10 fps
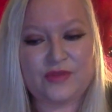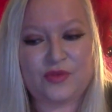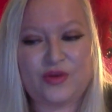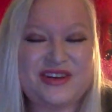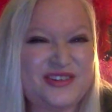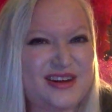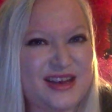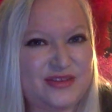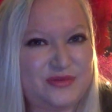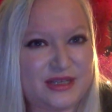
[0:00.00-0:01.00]
where you're
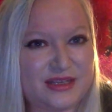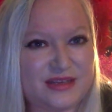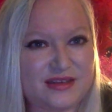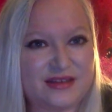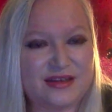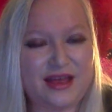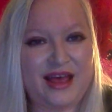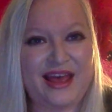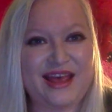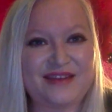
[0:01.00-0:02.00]
unwilling
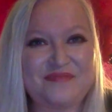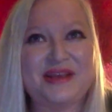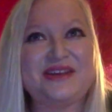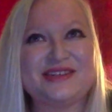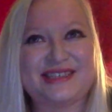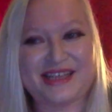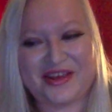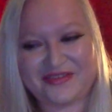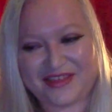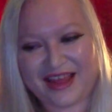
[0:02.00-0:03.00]
and meet
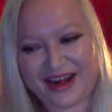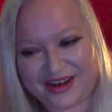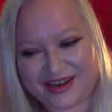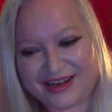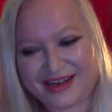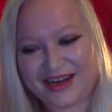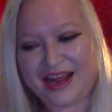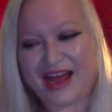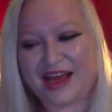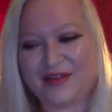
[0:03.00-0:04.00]
yourself there.
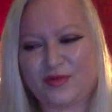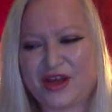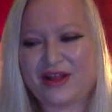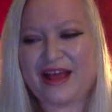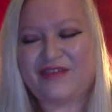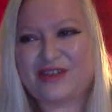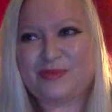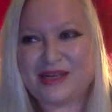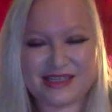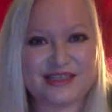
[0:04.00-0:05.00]
Um, we all have those
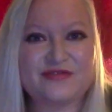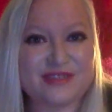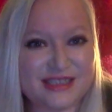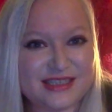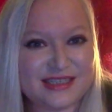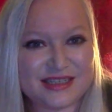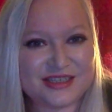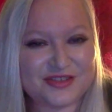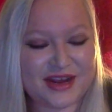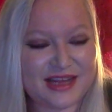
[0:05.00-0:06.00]
places of
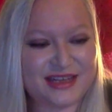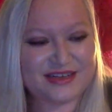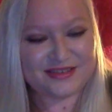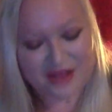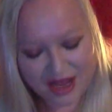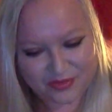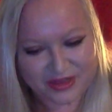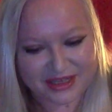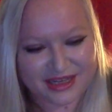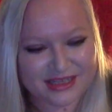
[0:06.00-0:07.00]
resistance, right? They're,
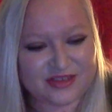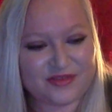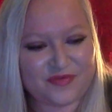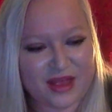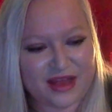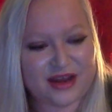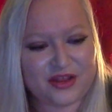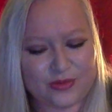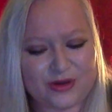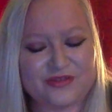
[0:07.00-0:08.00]
unwilling is a,
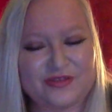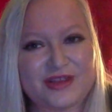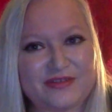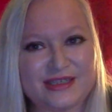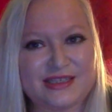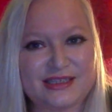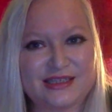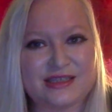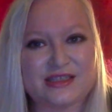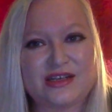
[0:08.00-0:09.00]
another word for that
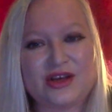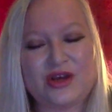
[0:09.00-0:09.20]
resistance.